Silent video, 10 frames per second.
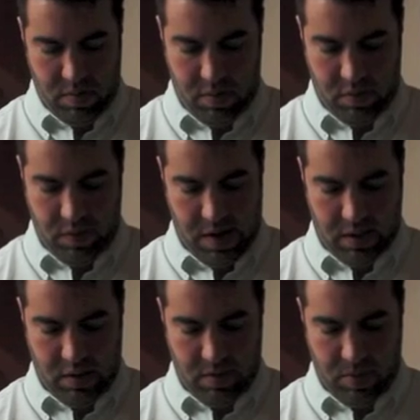So what's the
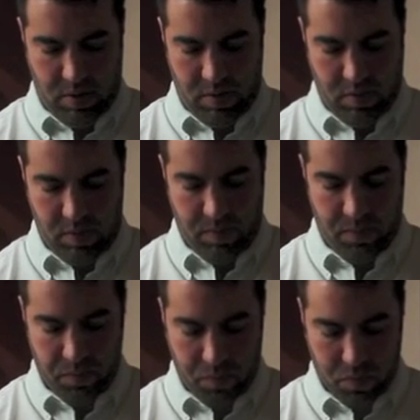deal with these
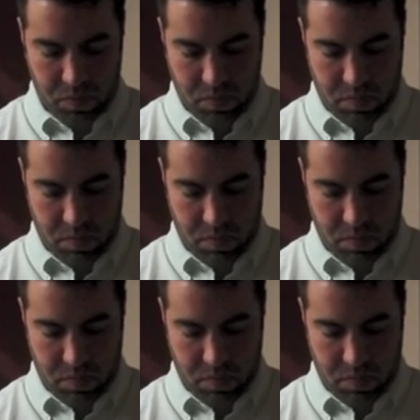Bolzano blades?